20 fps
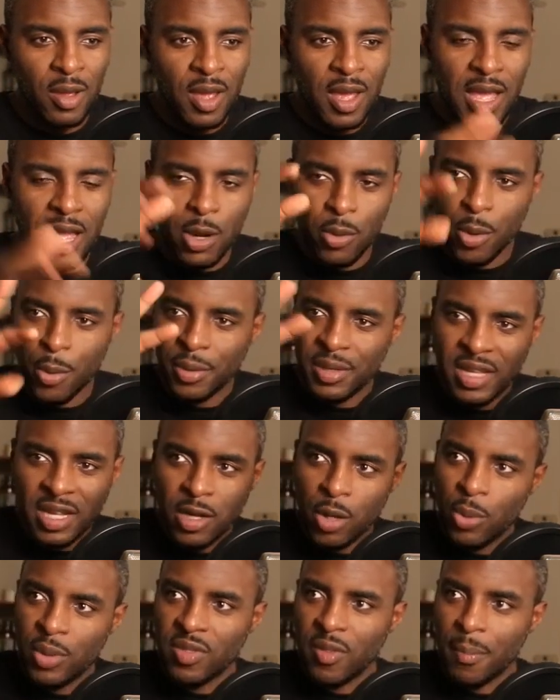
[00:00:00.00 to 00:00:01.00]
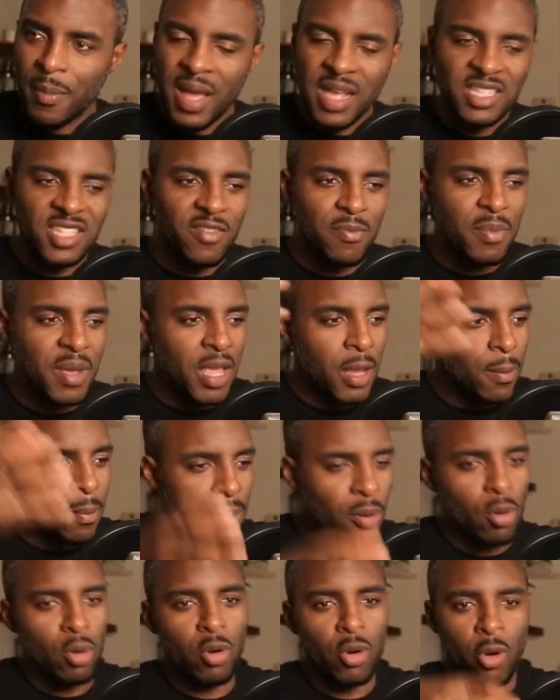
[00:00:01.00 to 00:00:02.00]
And we were dealing with the mess of being
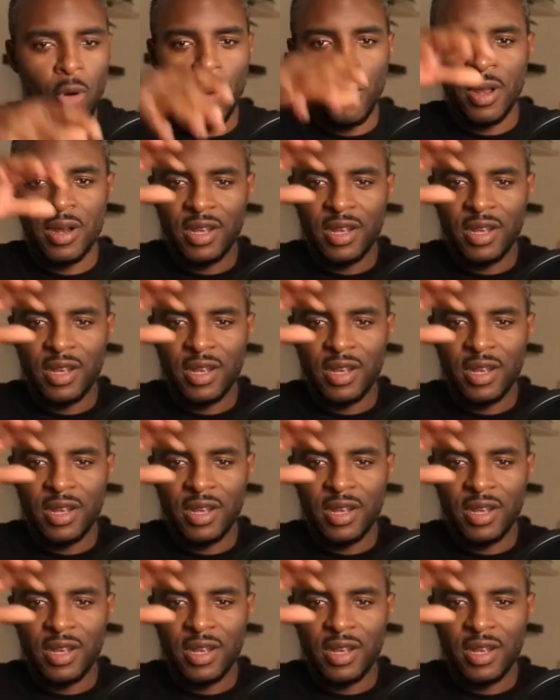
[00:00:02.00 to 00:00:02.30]
poor and